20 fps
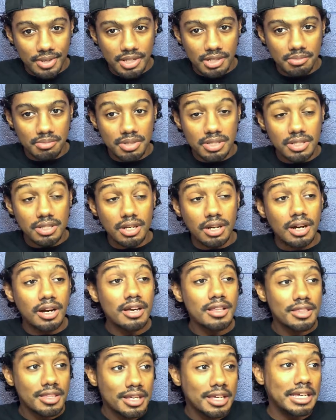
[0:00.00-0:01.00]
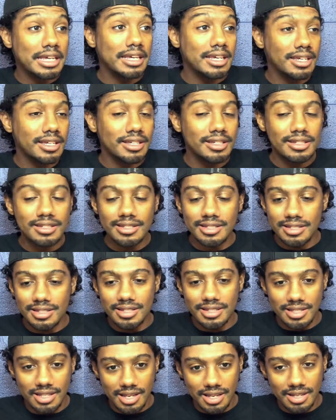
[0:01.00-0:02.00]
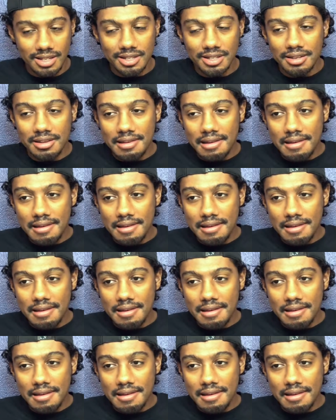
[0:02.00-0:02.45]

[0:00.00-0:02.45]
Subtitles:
And the bizarre thing is that